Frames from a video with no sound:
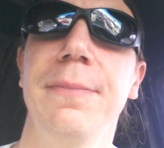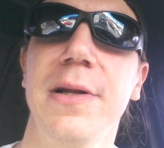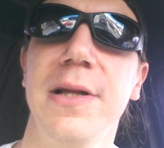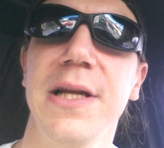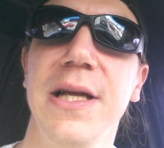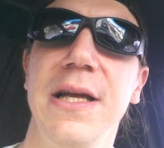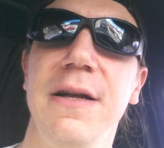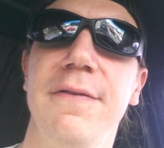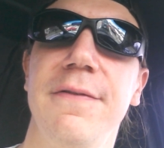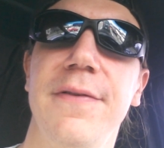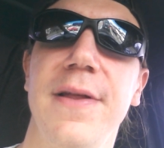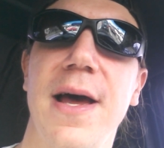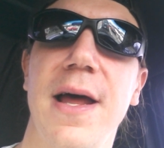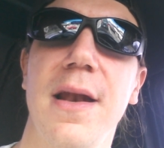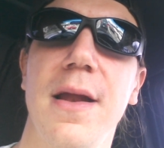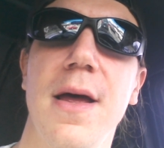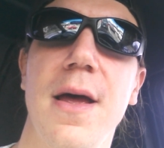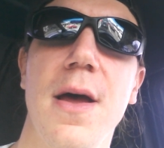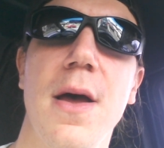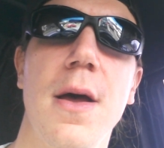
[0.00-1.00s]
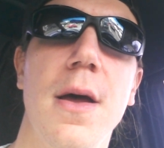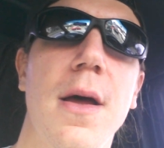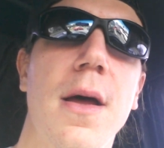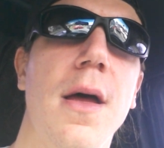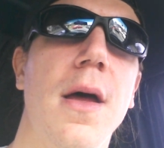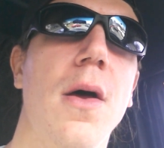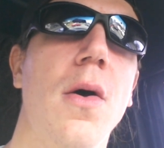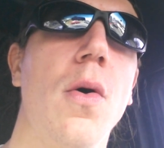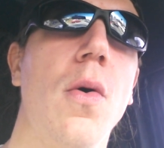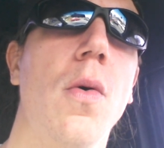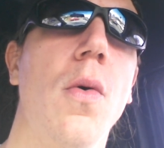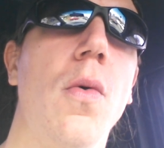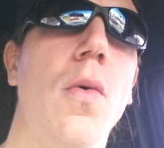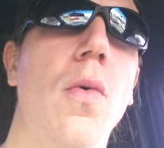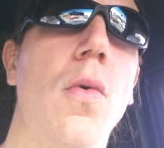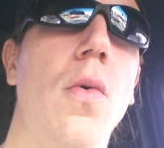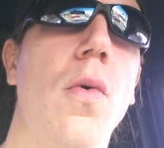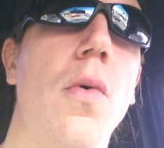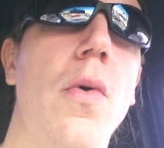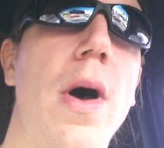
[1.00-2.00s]
believe that
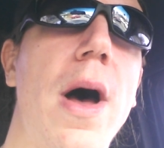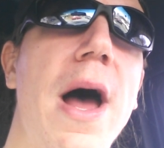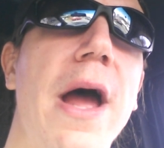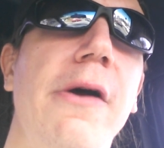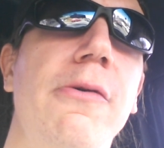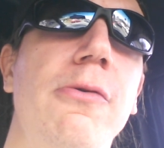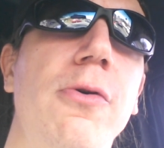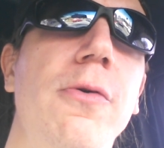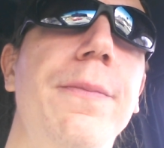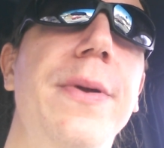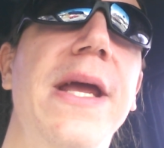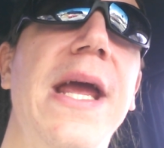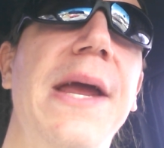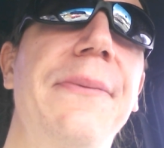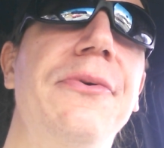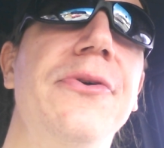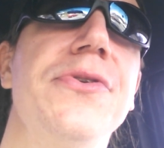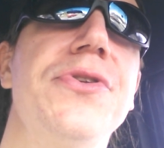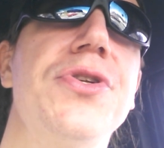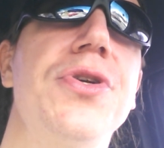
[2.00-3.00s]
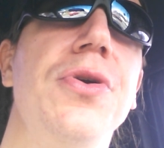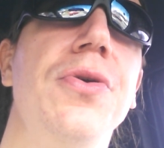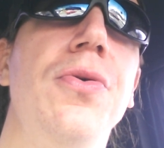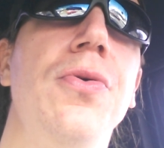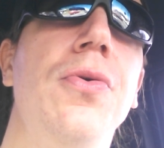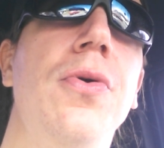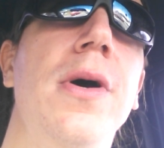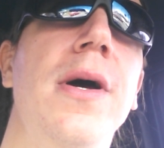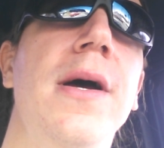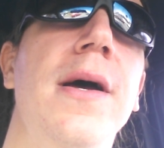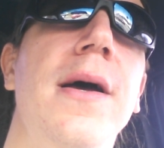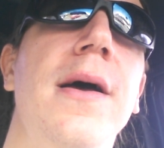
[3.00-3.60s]
I will be able to